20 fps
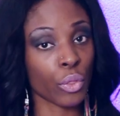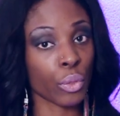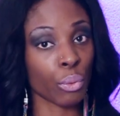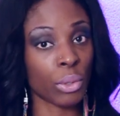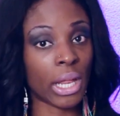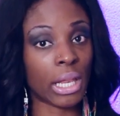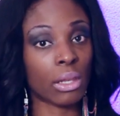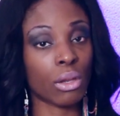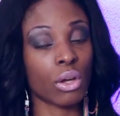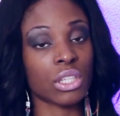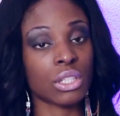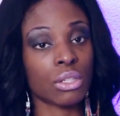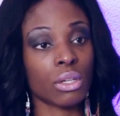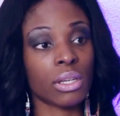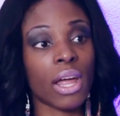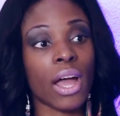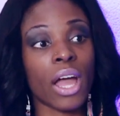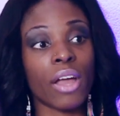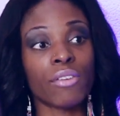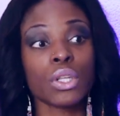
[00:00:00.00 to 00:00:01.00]
three that lost
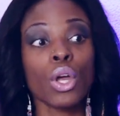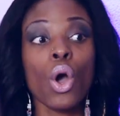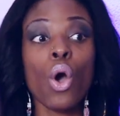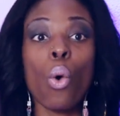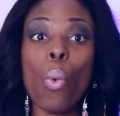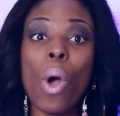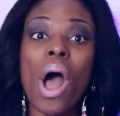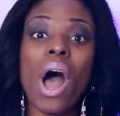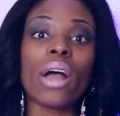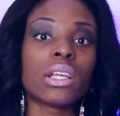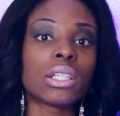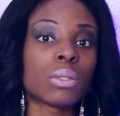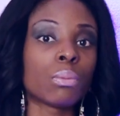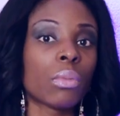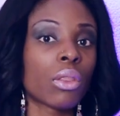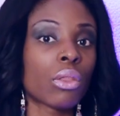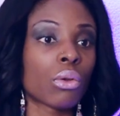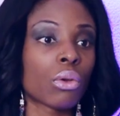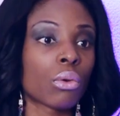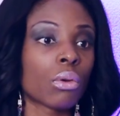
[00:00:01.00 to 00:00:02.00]
their lives while his
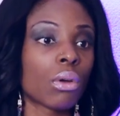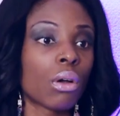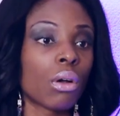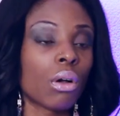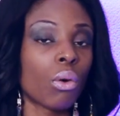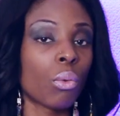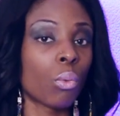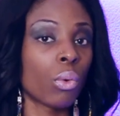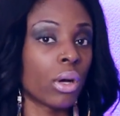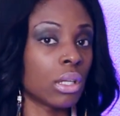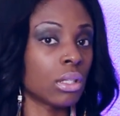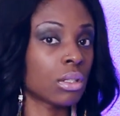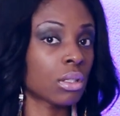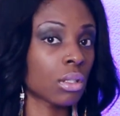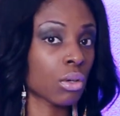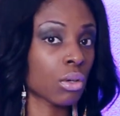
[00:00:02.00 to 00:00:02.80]
mother was